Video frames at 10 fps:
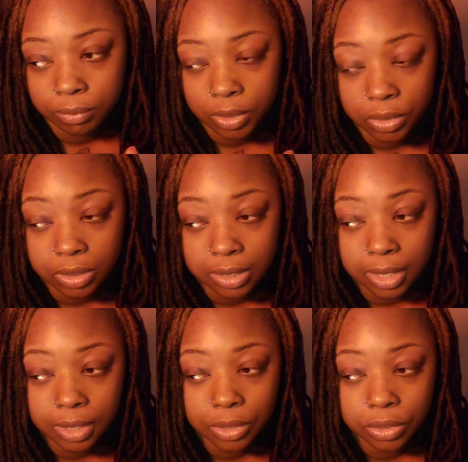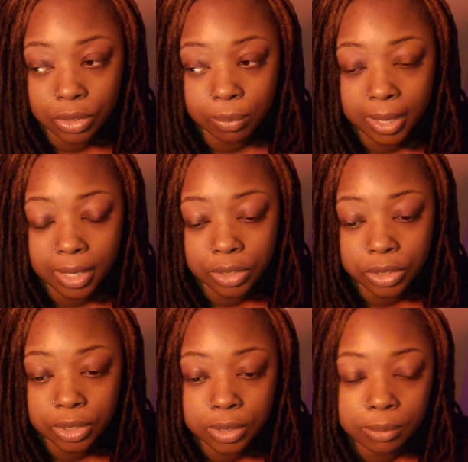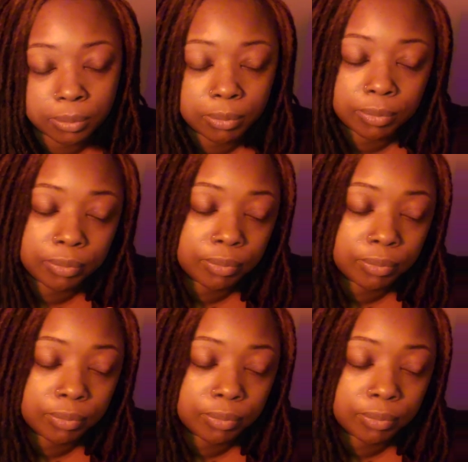their desires, their passion,